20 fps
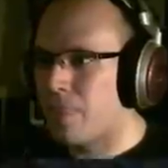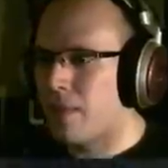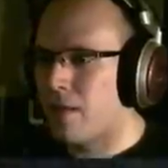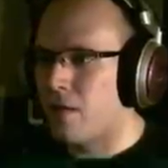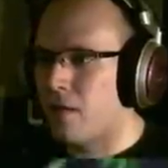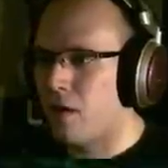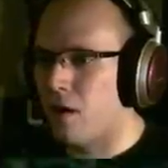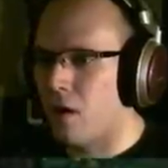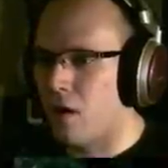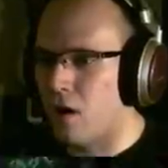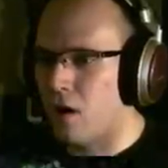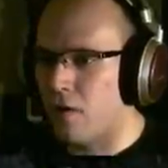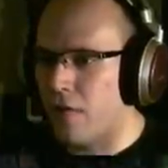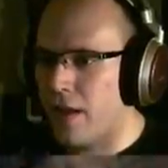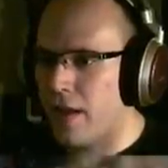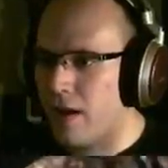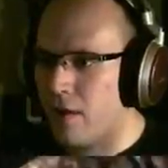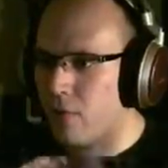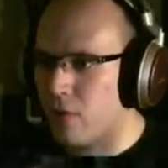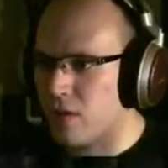Oh,
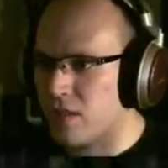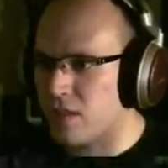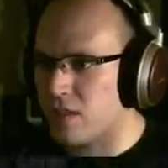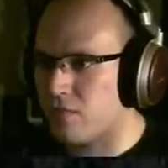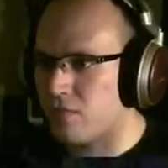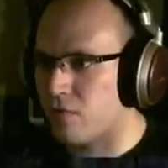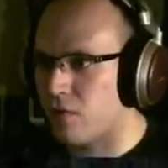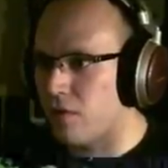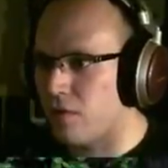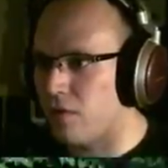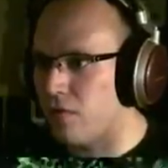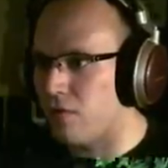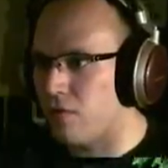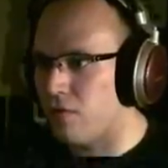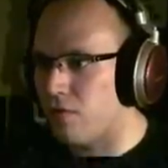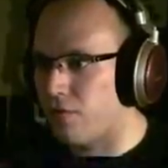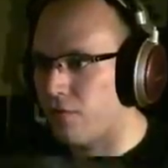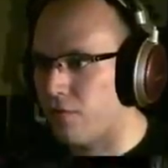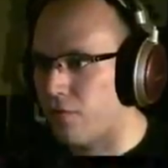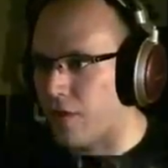that was
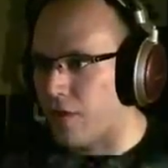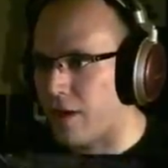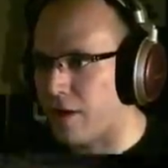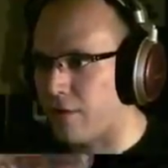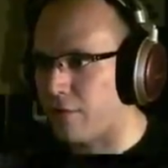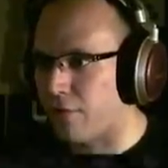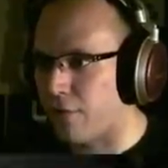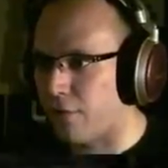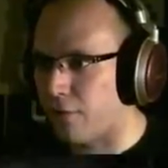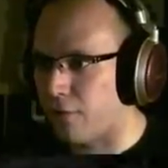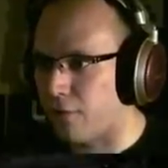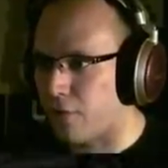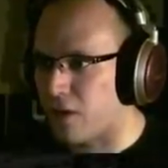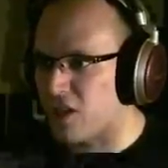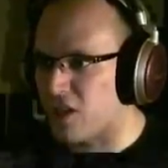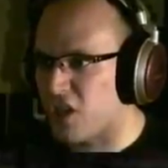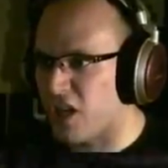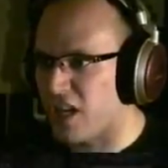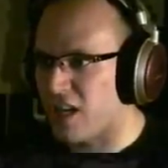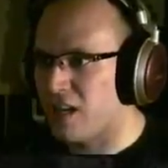freaking
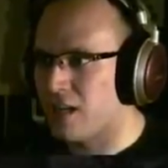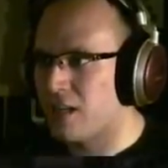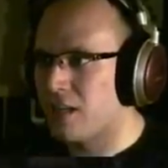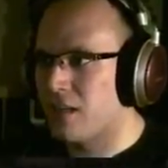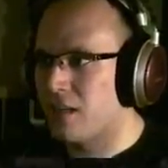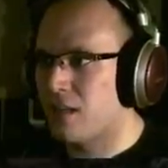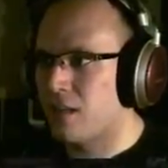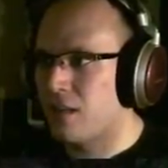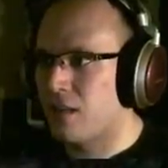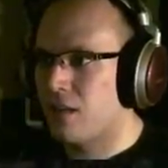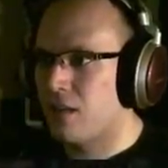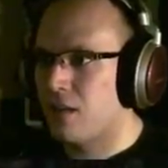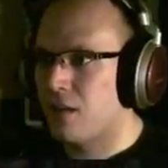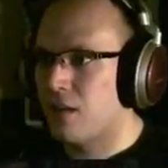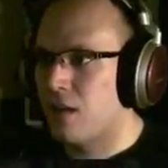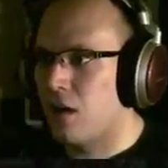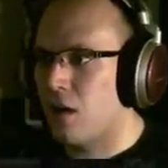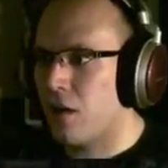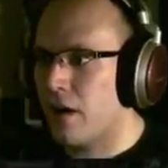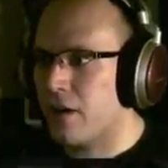refreshing.
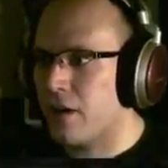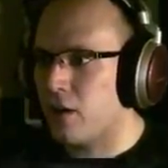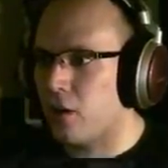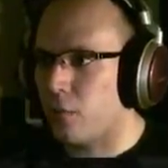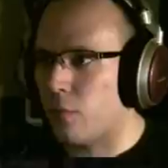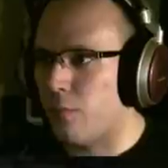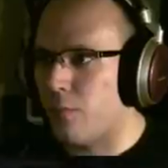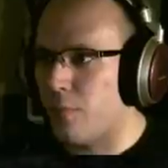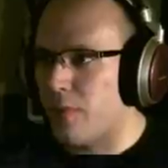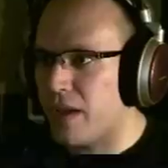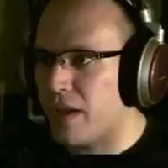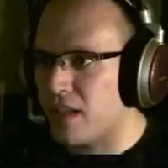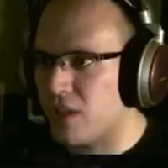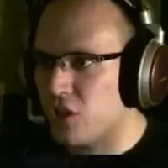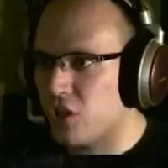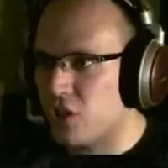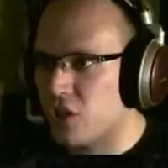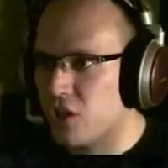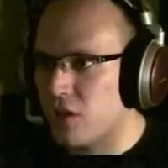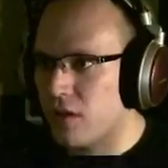Alright, you little
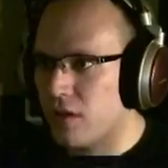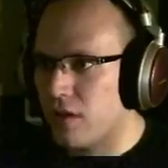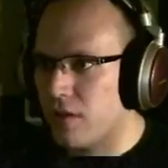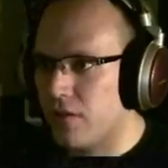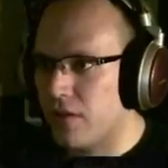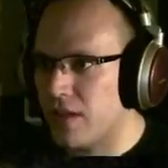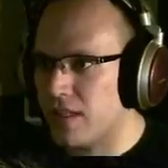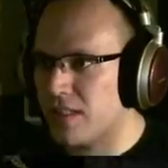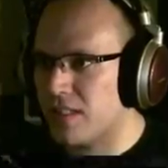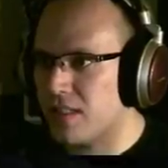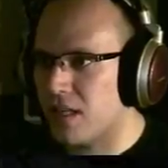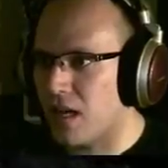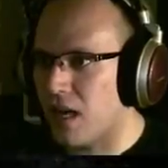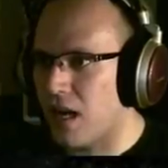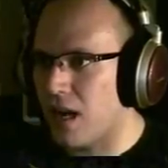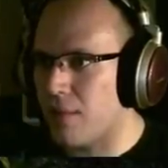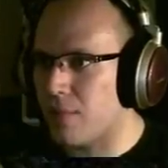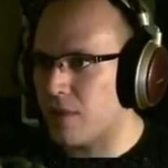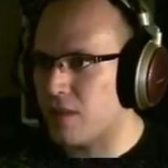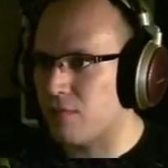bitch. This
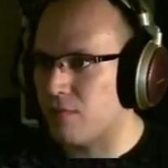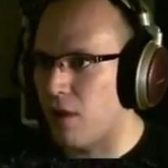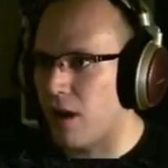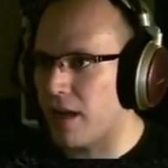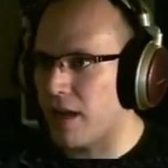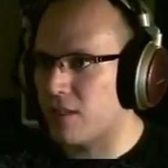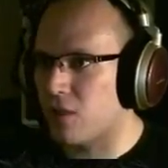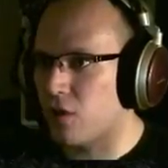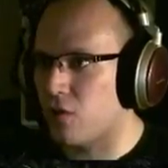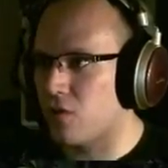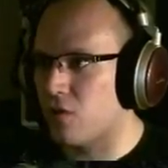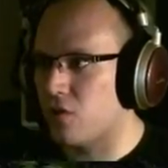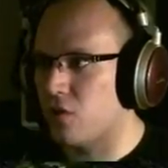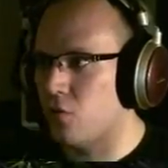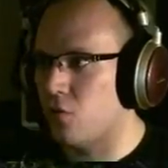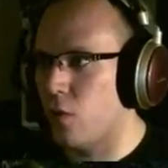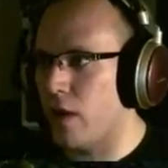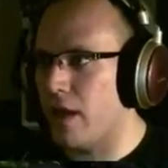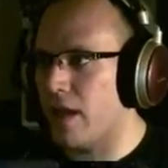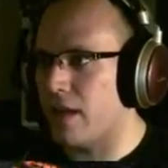time, it's my turn to
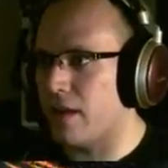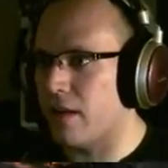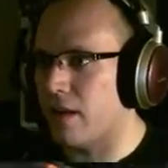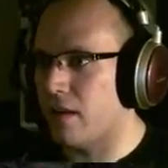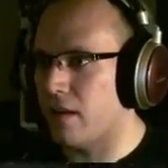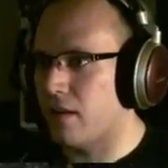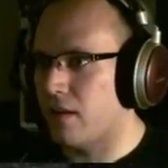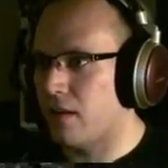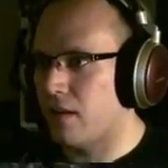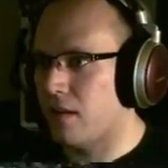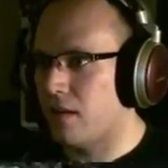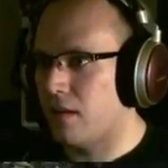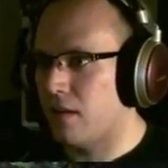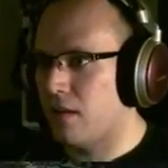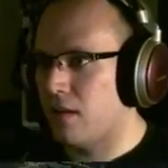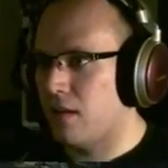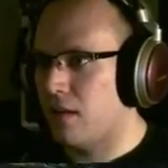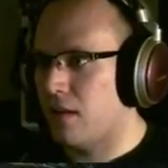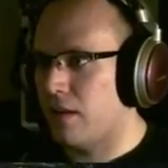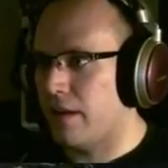win.
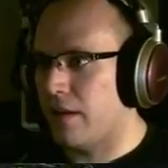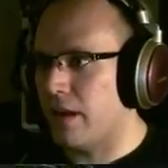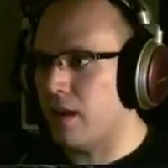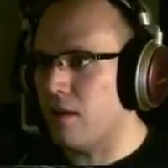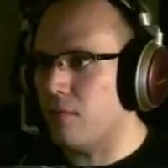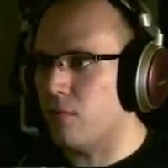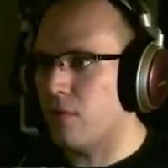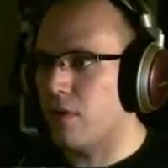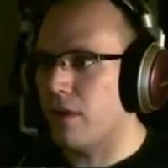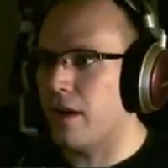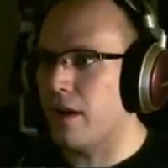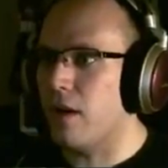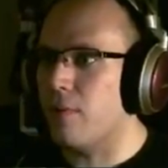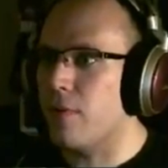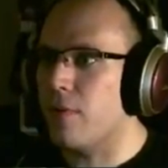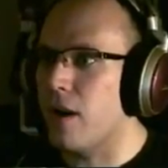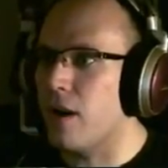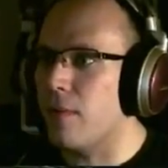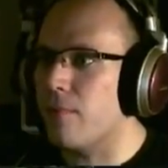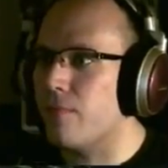Yep, yep,
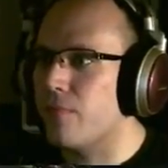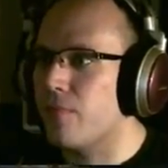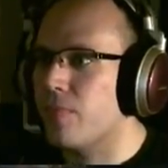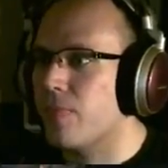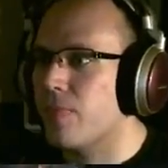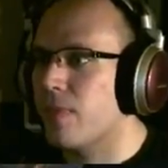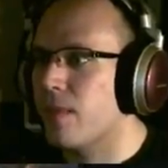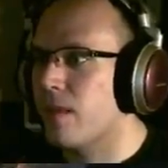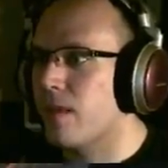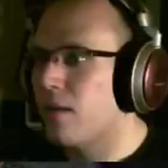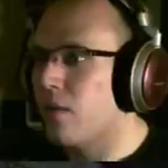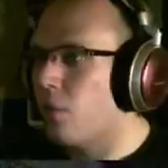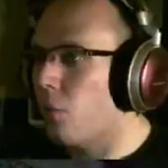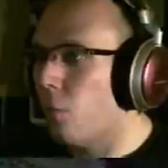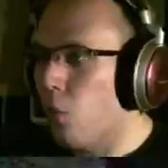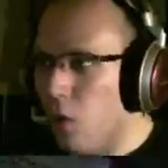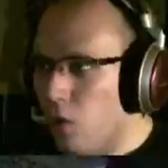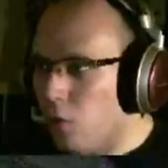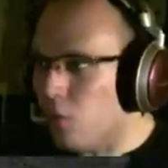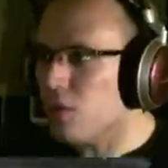yep.
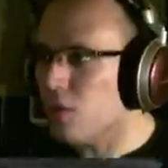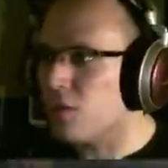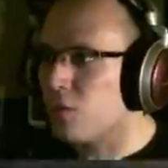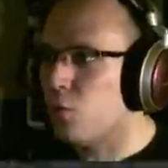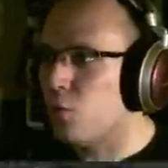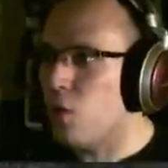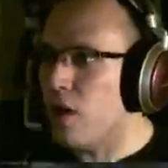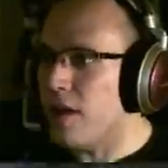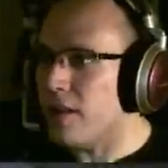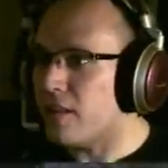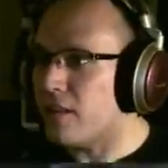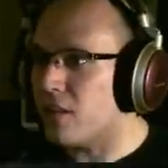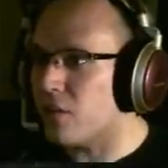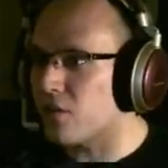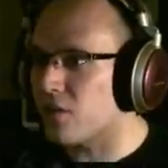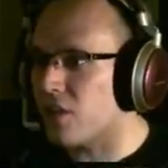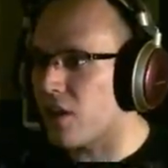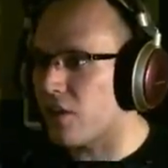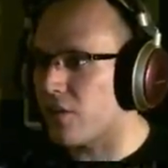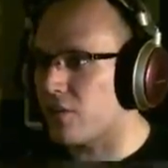What was with
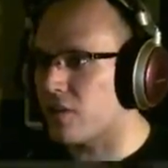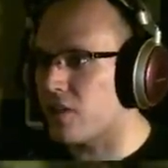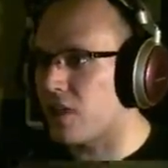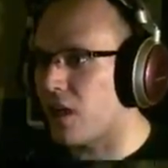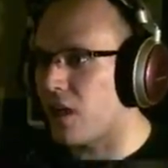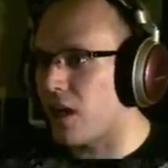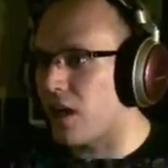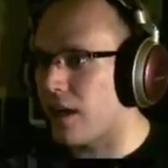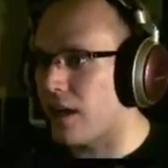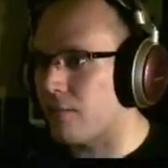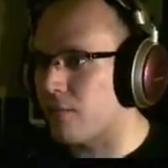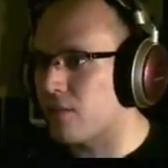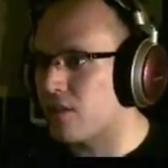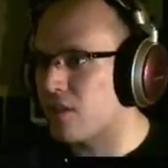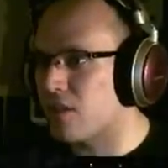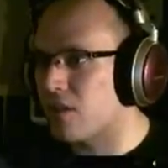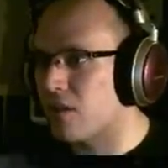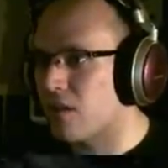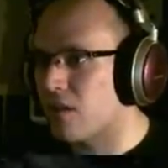those other times?